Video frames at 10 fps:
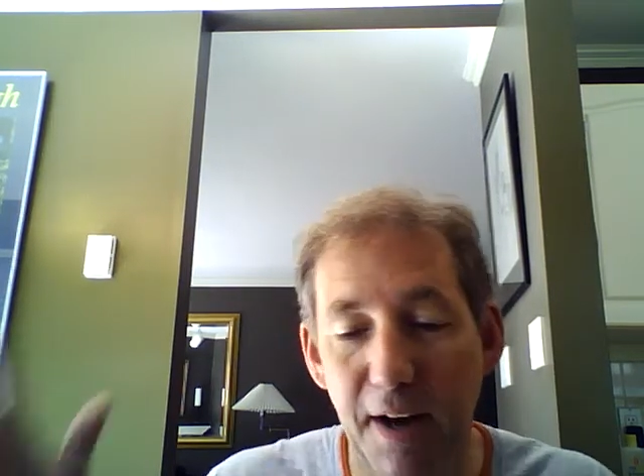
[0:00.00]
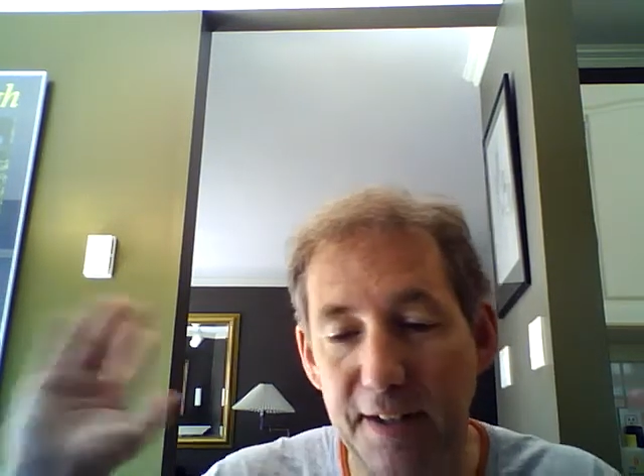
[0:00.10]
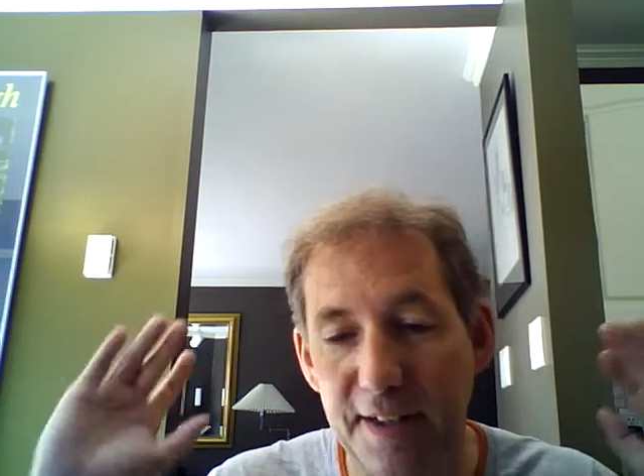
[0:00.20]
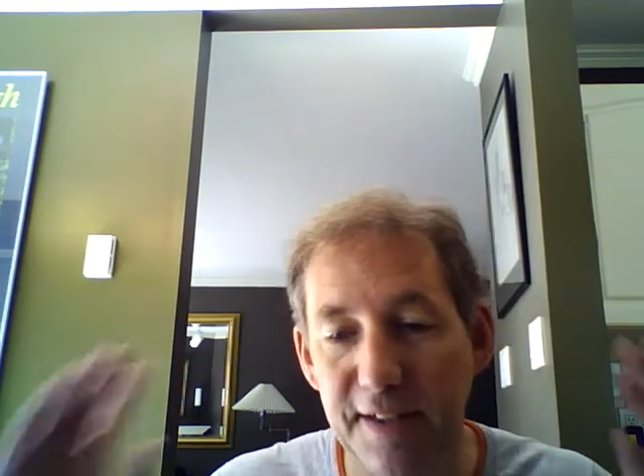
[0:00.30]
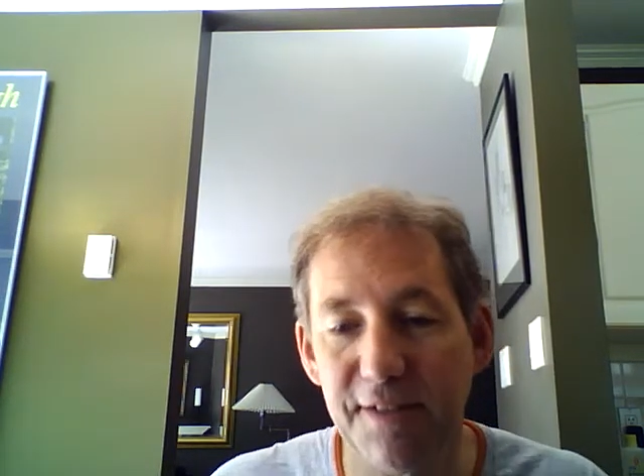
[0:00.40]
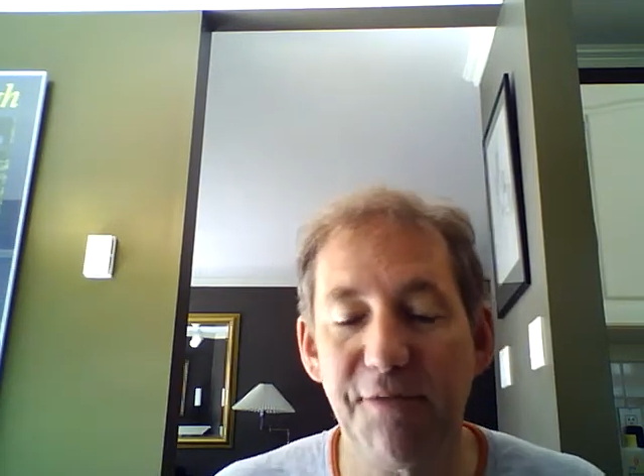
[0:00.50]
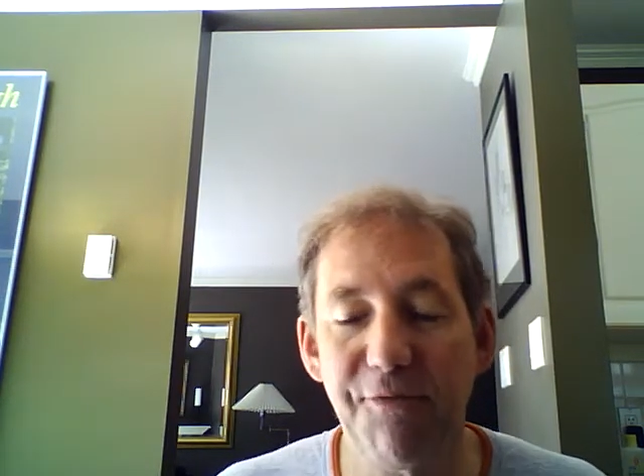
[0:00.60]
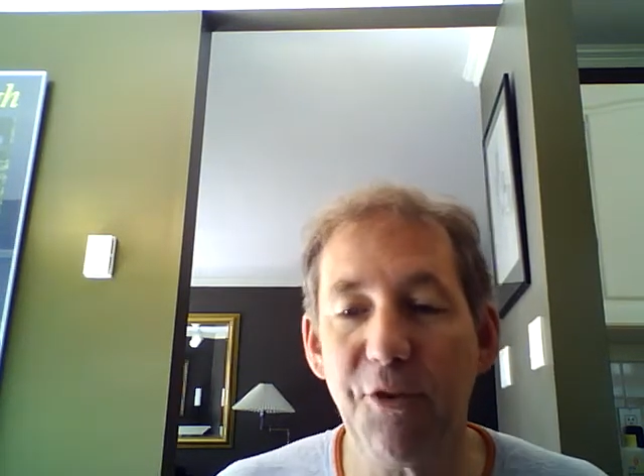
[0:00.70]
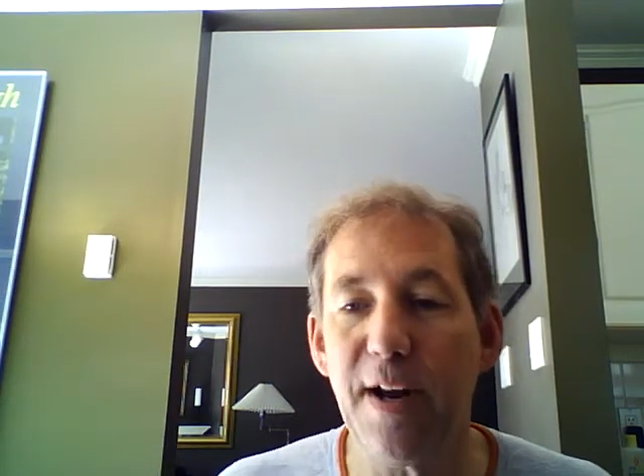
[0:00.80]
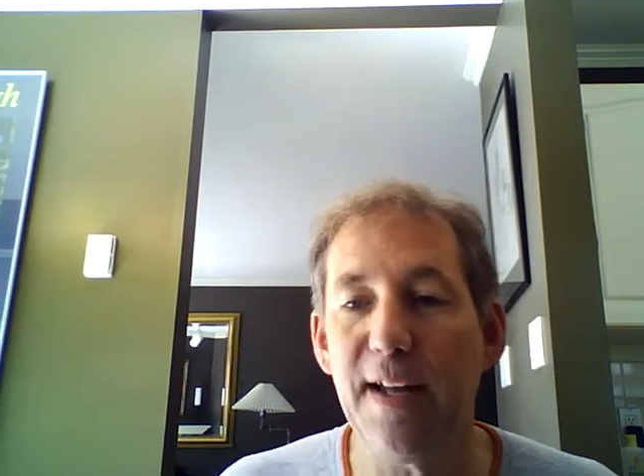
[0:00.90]
bucks is
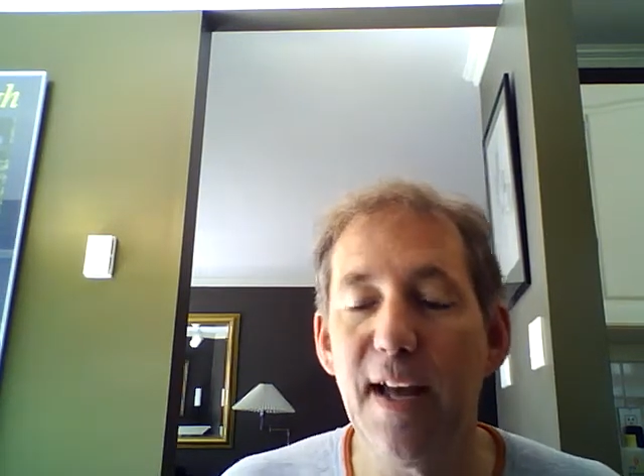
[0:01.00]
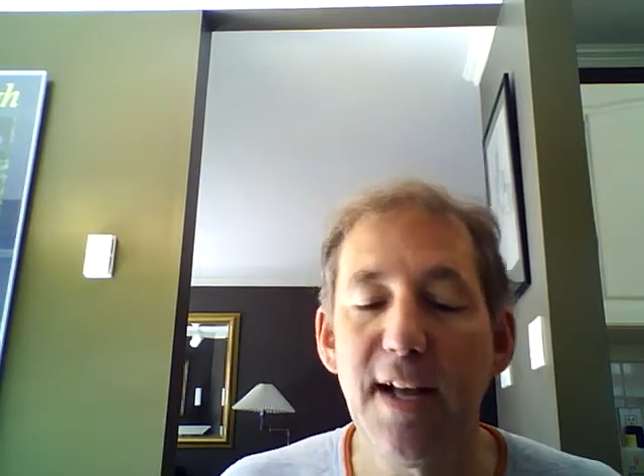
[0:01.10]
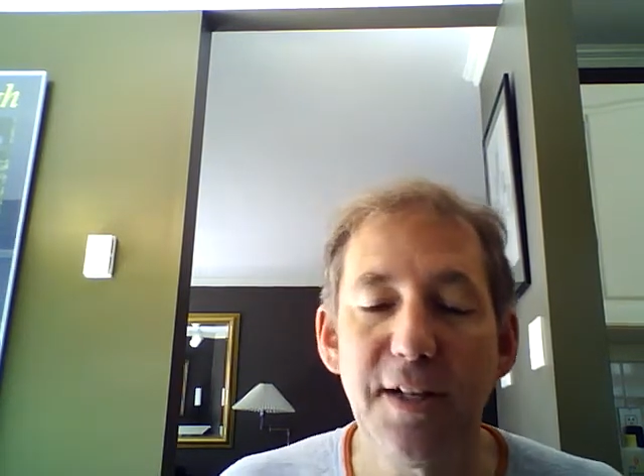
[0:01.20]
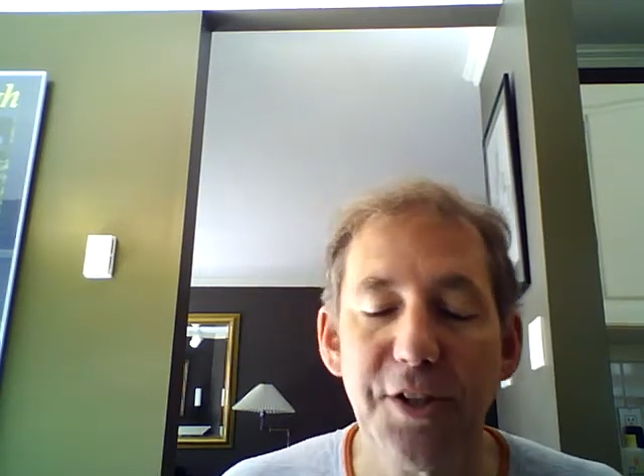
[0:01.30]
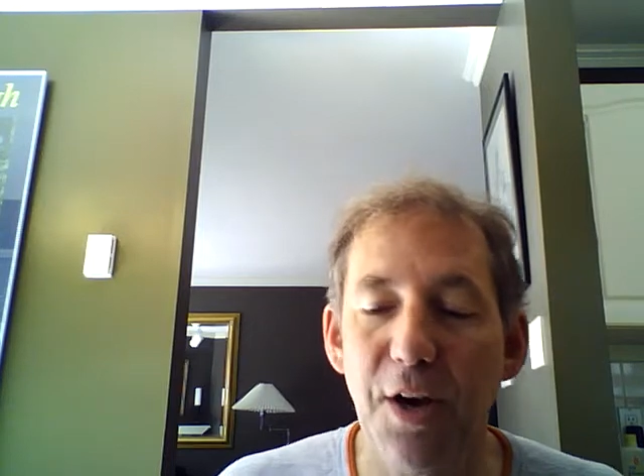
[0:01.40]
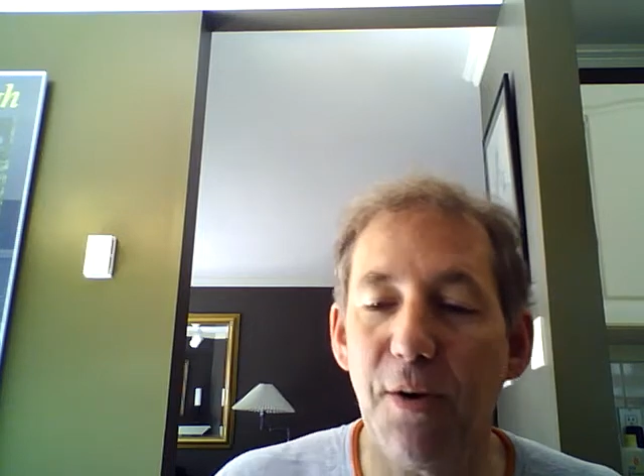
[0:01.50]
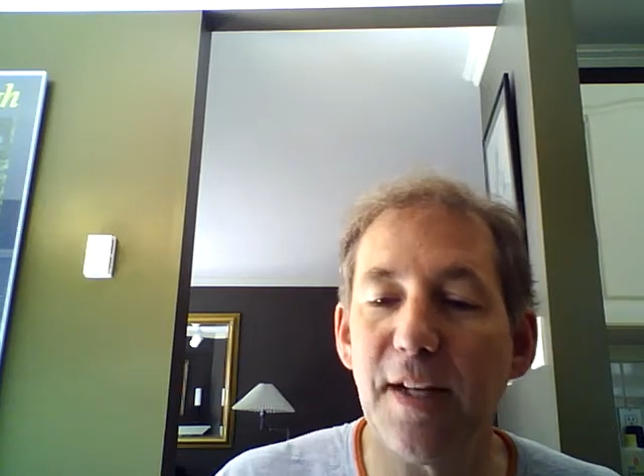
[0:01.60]
free. So